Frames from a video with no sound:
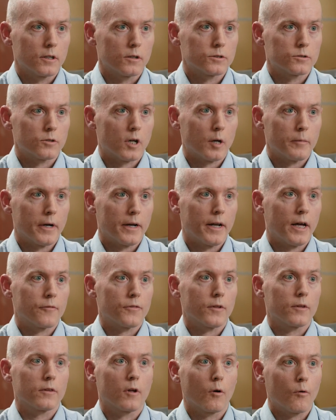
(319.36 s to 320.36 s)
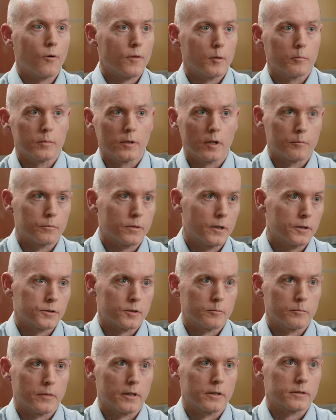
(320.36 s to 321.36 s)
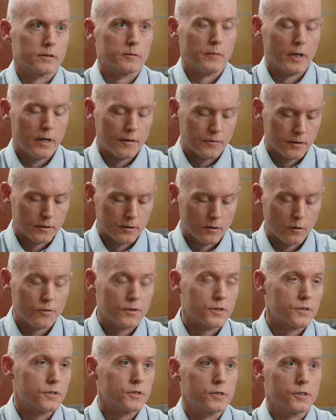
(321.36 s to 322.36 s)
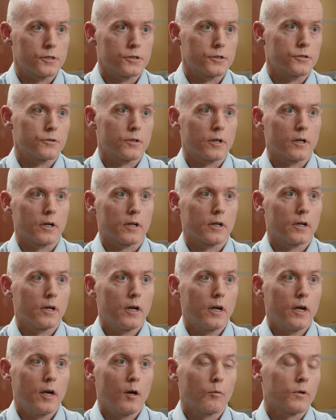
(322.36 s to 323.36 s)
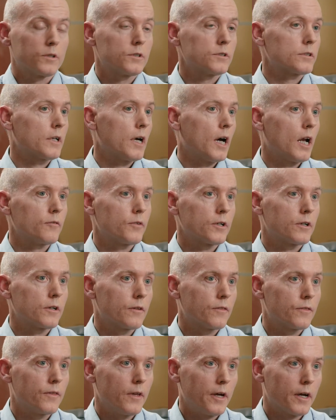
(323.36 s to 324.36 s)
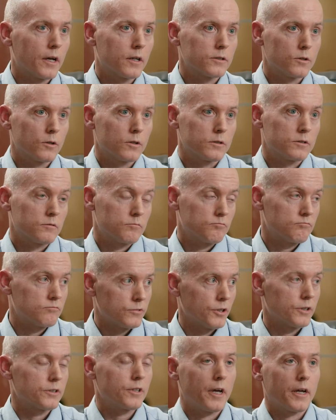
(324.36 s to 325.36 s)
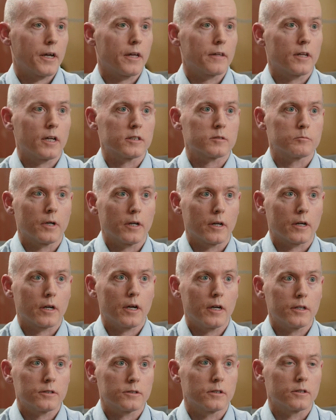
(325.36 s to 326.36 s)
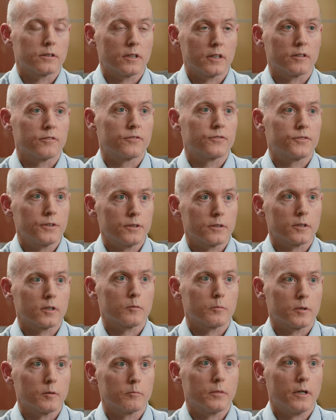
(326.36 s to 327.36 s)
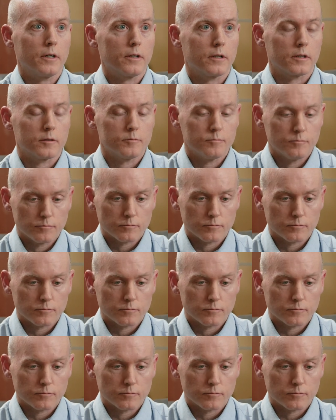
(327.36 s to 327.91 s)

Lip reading: So I might have to lower the blood pressure medicine, I might have to lower the seizure drug, which is kind of a good thing, because if you're taking less medication, you tend to feel a little bit better.